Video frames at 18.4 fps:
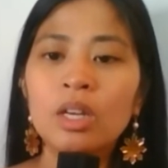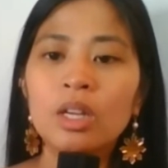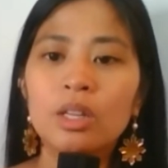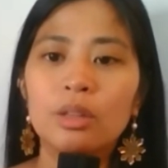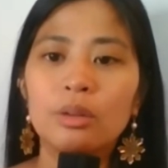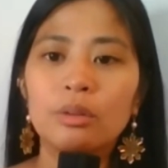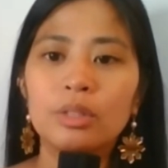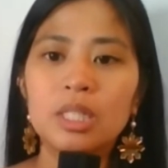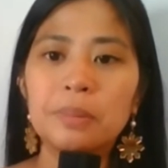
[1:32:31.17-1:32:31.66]

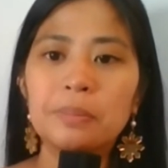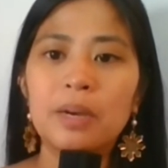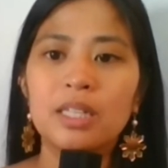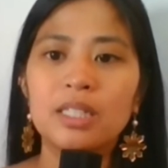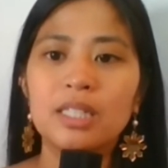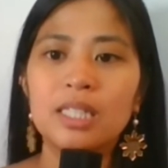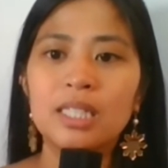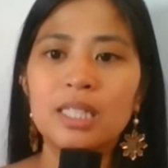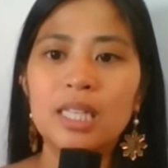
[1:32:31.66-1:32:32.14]
The
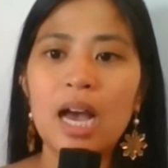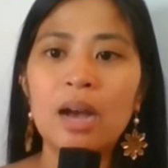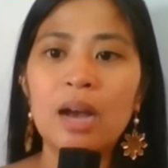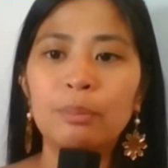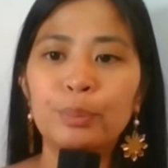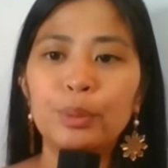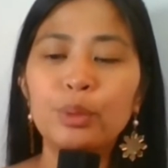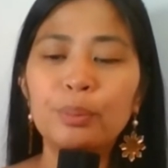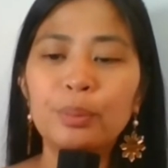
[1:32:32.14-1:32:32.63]
response is,
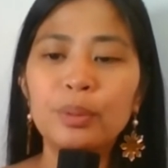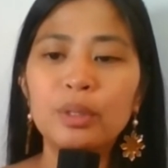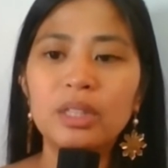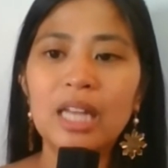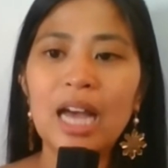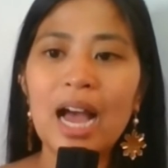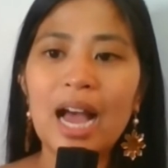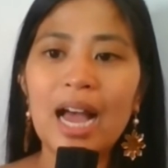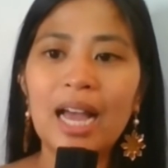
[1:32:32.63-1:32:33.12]
ang
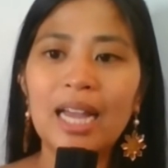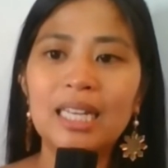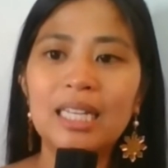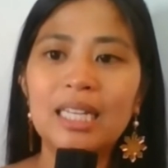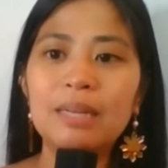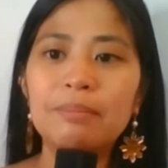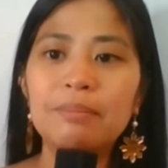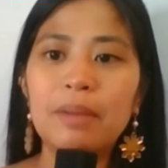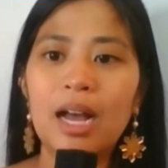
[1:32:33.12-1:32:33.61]
pupunta ay
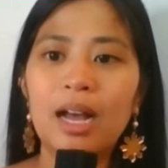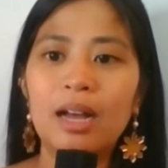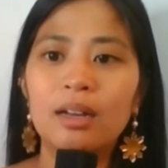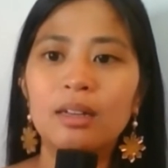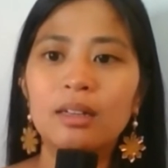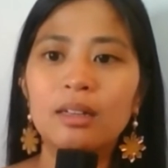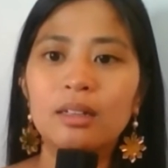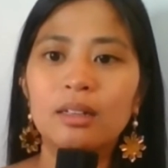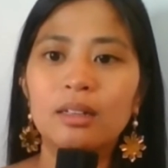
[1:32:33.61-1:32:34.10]
5
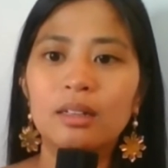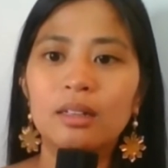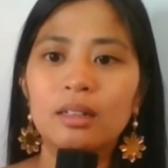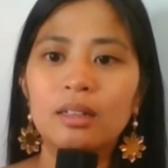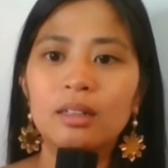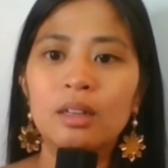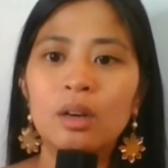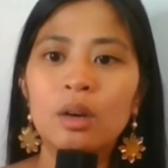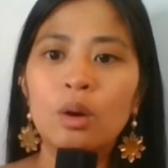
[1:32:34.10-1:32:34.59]

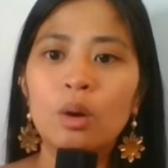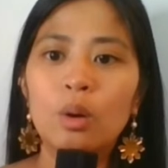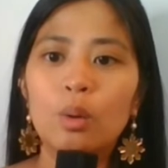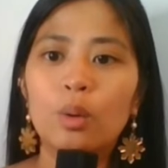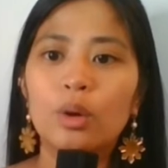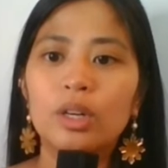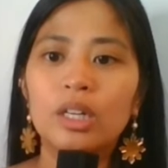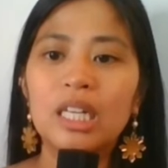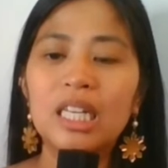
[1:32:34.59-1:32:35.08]

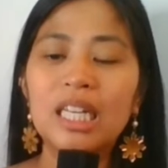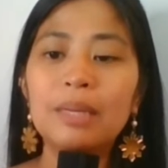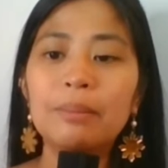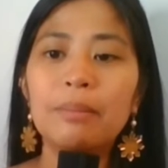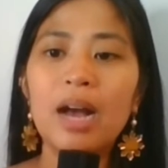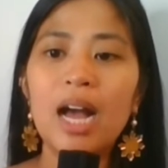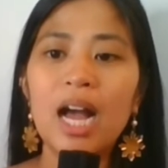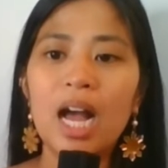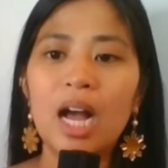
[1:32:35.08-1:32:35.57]
or
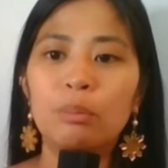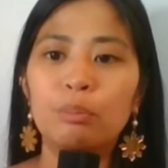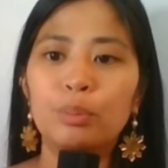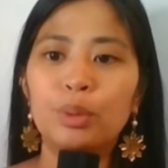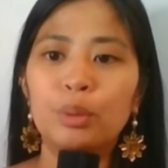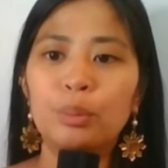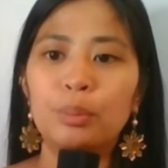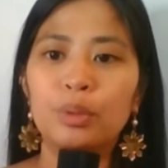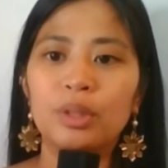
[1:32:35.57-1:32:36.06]
5 ang
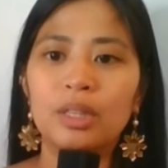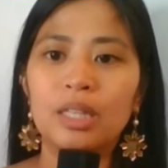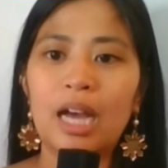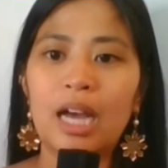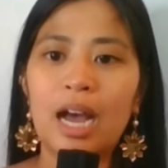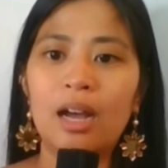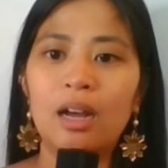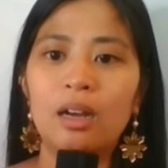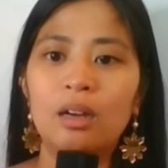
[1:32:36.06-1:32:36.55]

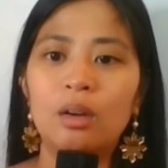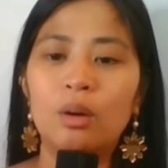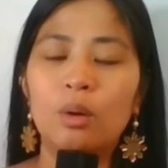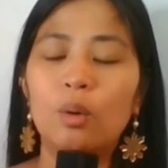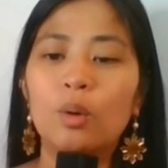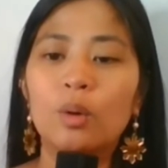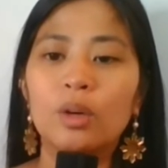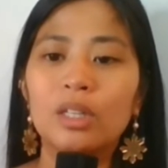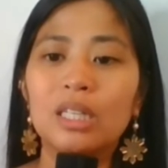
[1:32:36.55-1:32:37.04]
pupunta
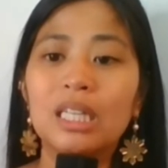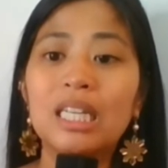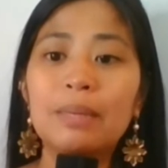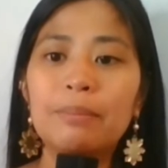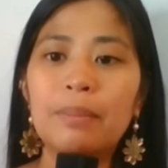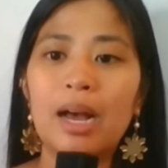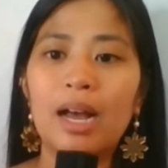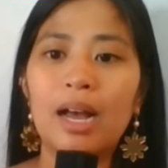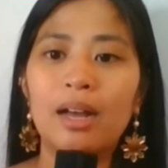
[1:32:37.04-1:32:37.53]
or
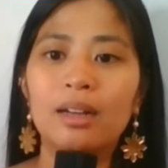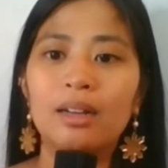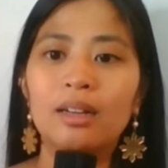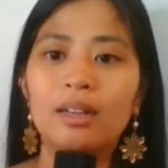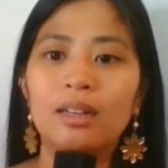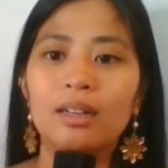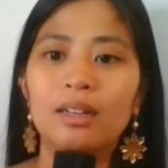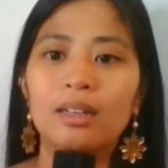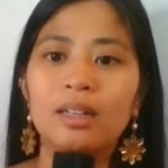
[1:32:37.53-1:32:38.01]
5.
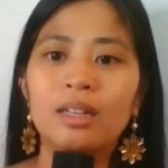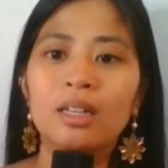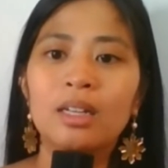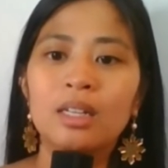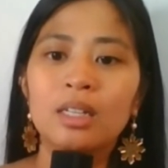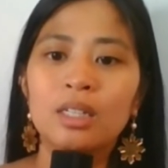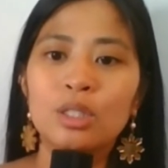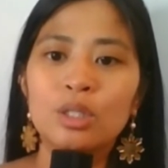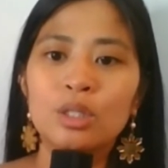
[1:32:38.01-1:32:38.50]

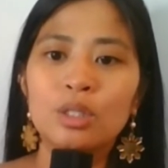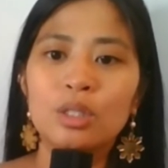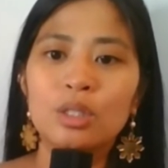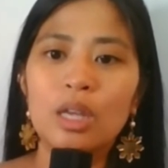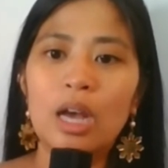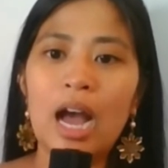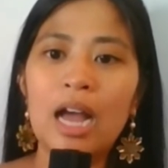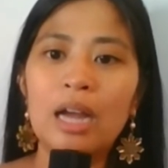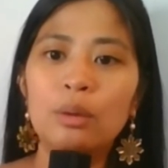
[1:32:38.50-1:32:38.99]

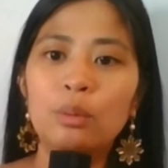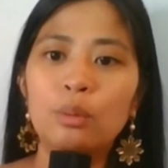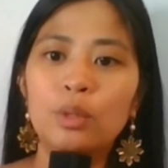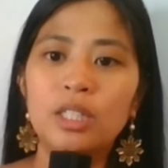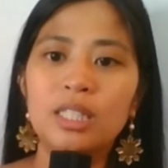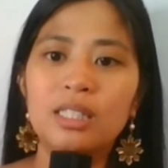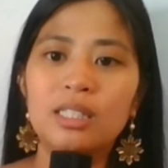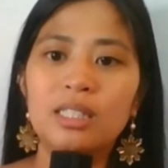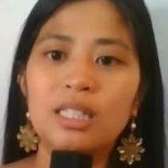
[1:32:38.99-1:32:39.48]
I
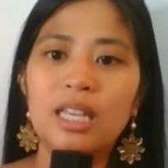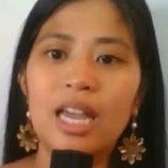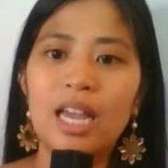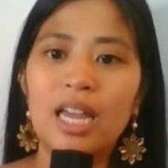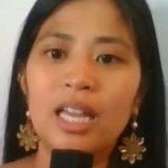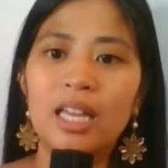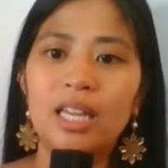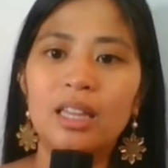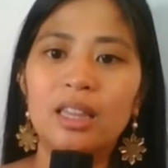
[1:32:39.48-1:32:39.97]
would
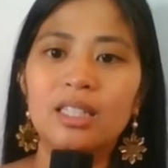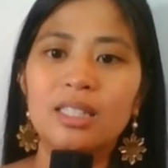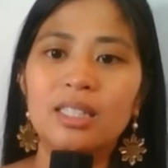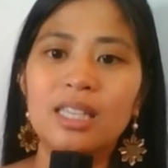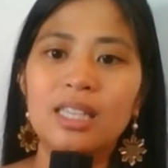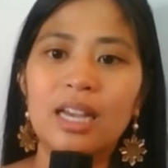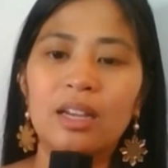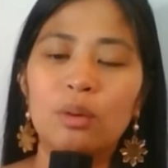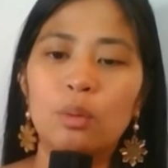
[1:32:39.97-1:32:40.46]
say the
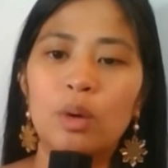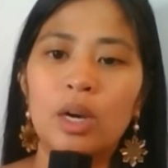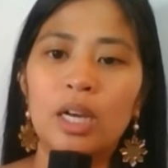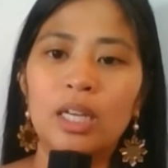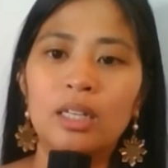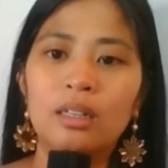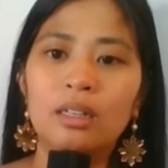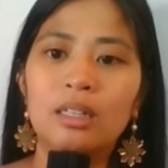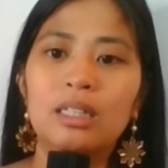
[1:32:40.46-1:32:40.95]
second
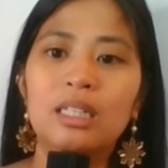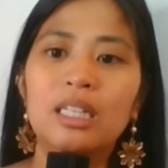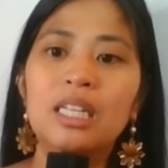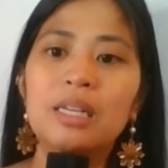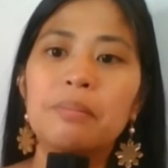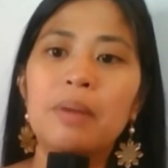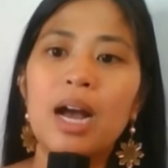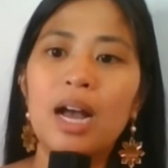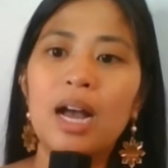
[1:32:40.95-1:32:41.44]
one.
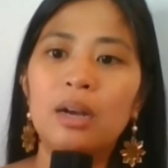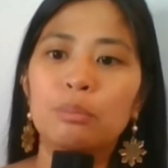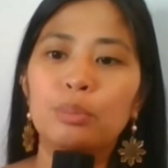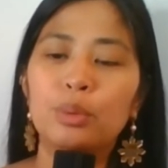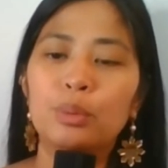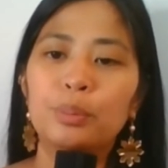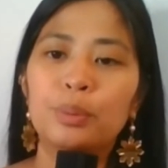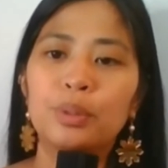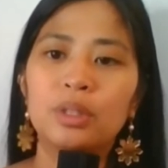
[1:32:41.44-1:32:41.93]
5 ang
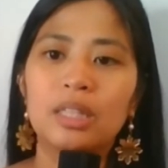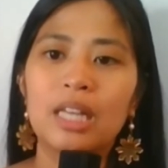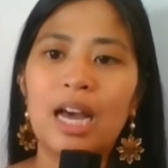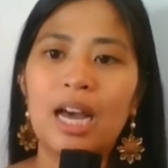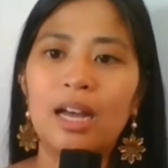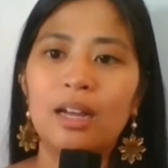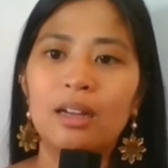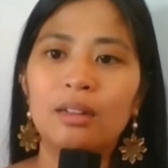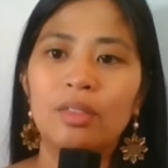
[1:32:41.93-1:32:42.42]

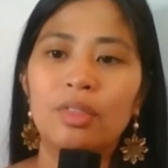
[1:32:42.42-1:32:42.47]
pupunta.